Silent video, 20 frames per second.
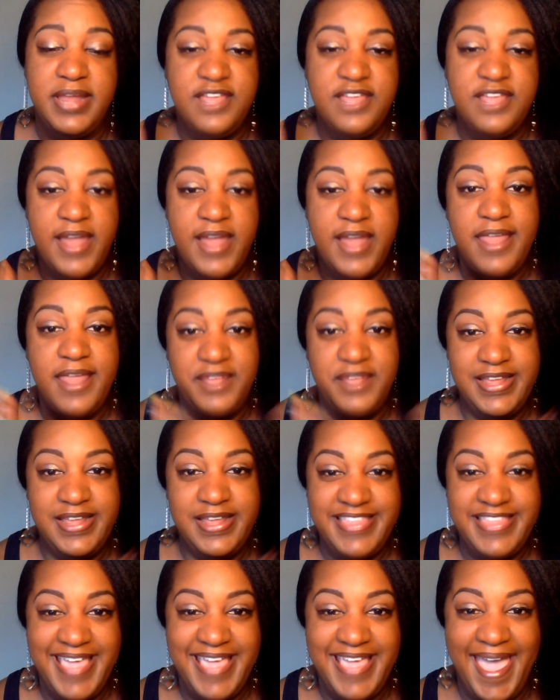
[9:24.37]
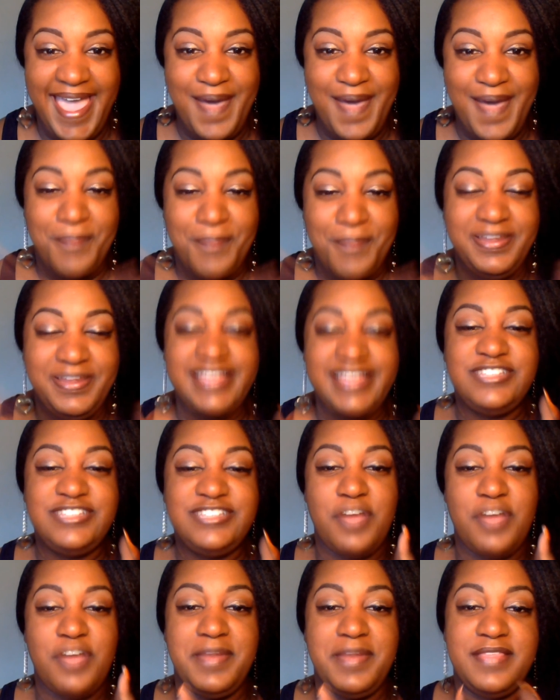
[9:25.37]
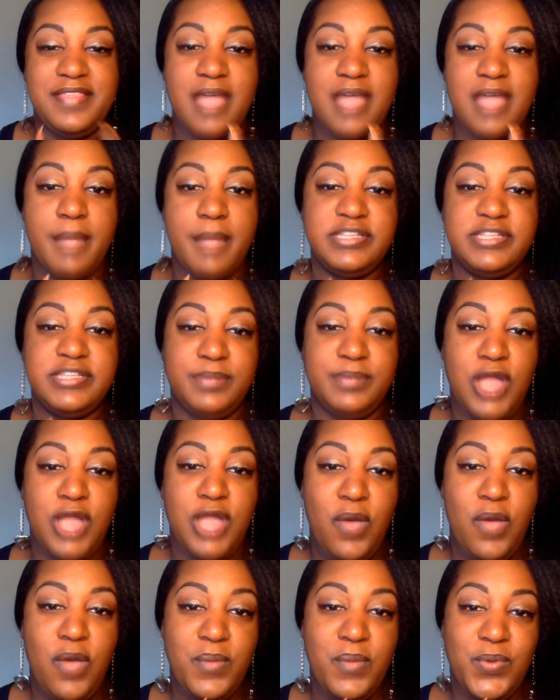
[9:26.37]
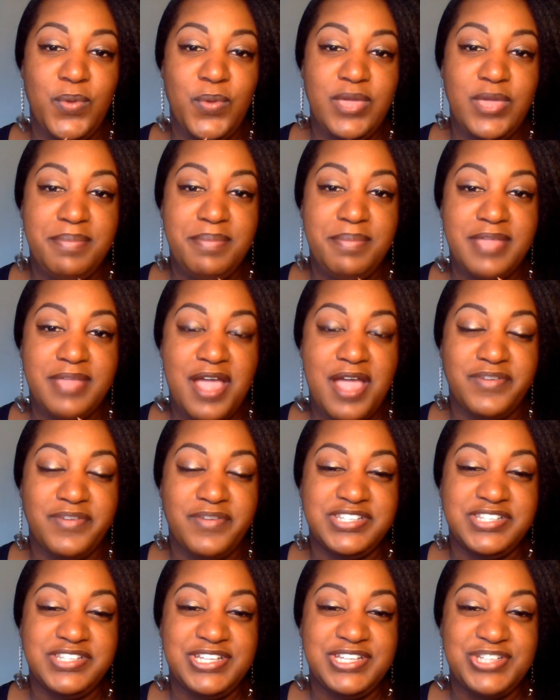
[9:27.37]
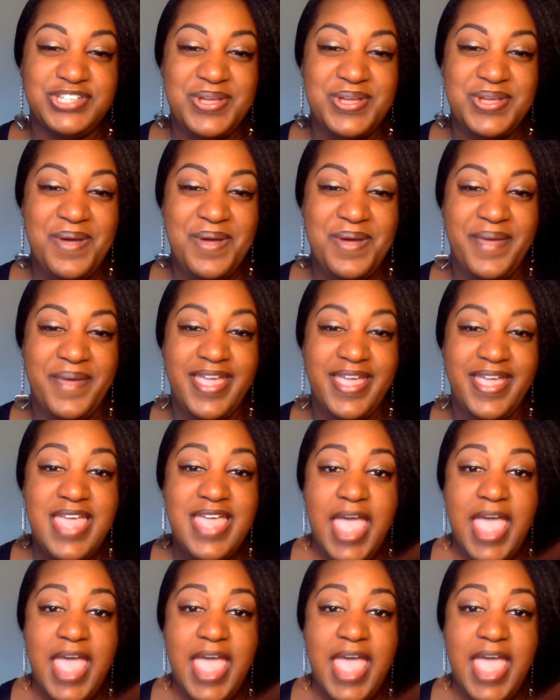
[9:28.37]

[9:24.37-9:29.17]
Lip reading: If I left anything out, please drop it in the comments below and we'll keep the conversation going.